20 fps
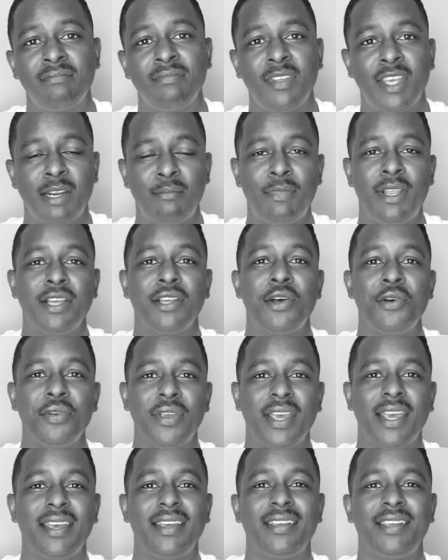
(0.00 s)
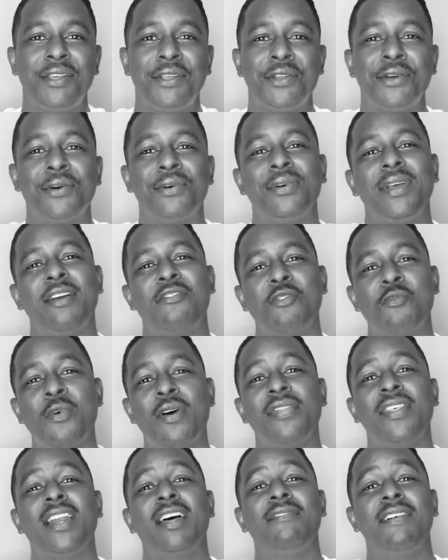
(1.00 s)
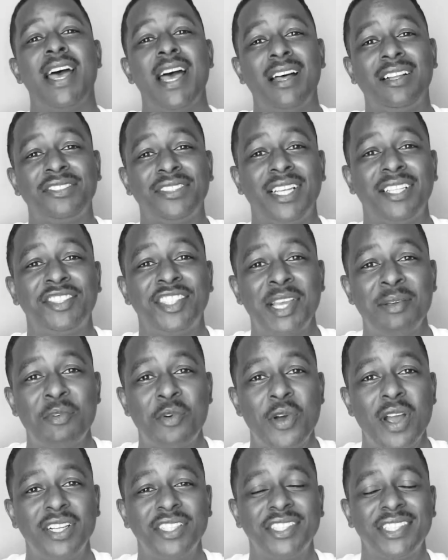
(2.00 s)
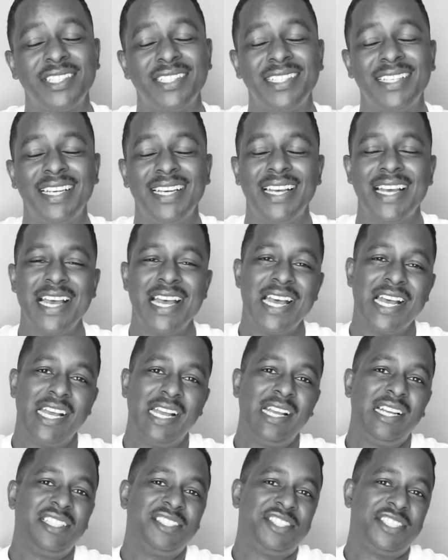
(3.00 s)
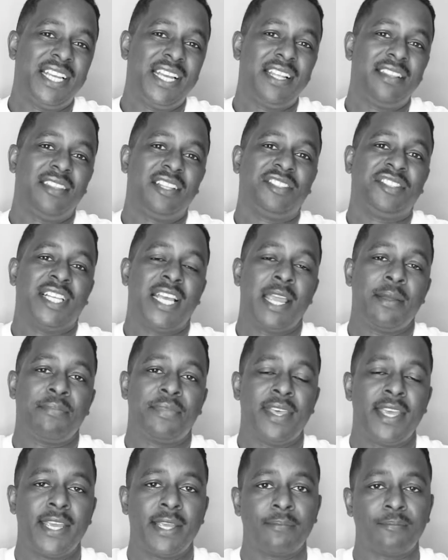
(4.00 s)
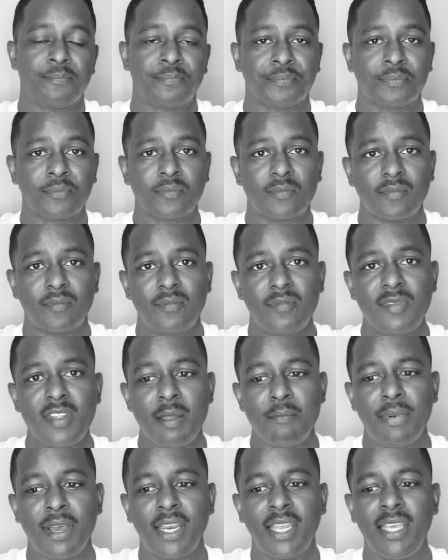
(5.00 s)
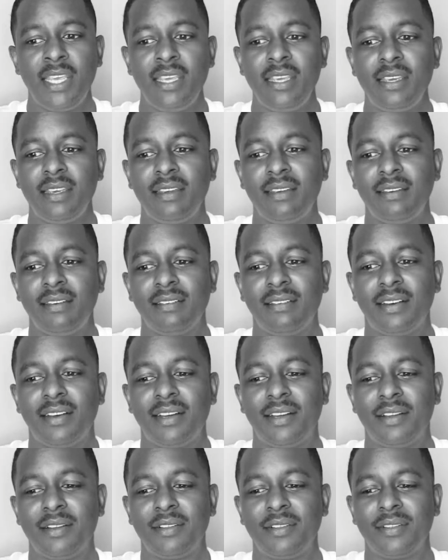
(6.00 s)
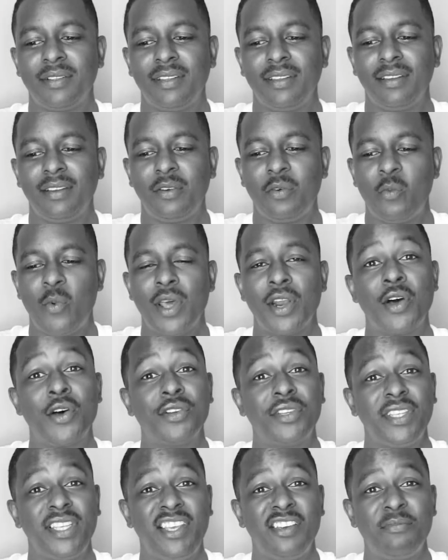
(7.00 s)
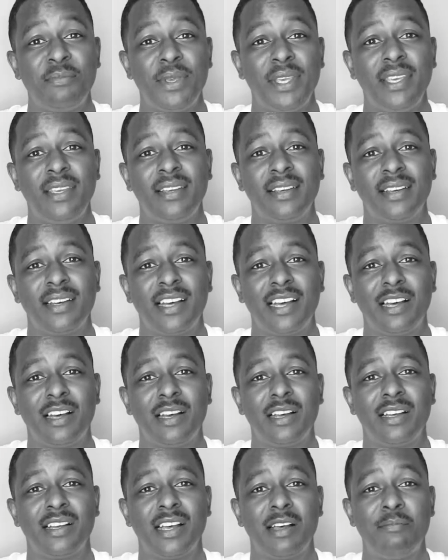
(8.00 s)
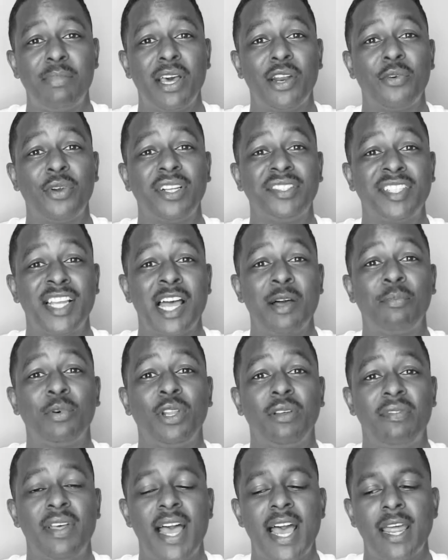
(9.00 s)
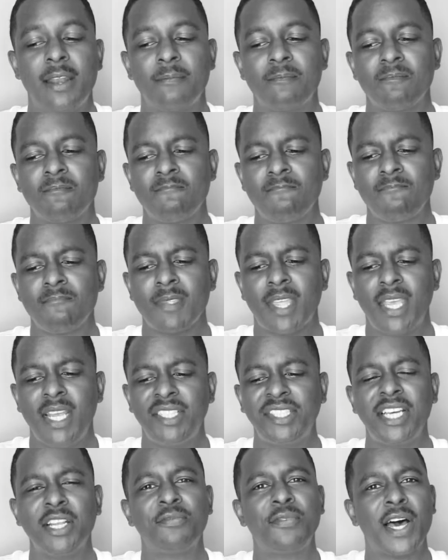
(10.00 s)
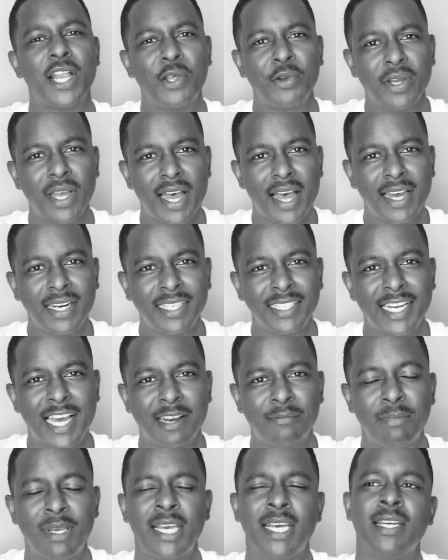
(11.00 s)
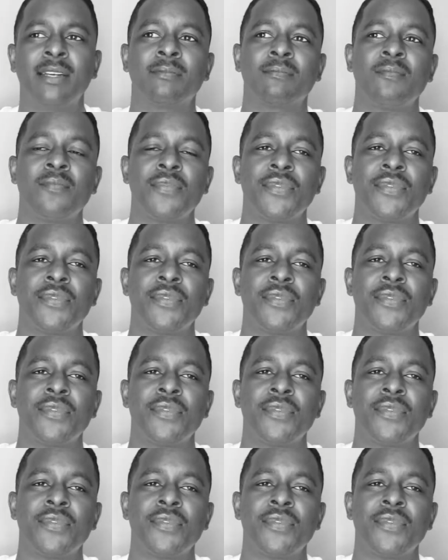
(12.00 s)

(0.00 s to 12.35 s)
And I'm like, okay, you know, everyone that I've asked that same question said the same thing. But he went on to give me a better example of that. He said, follow God and not man.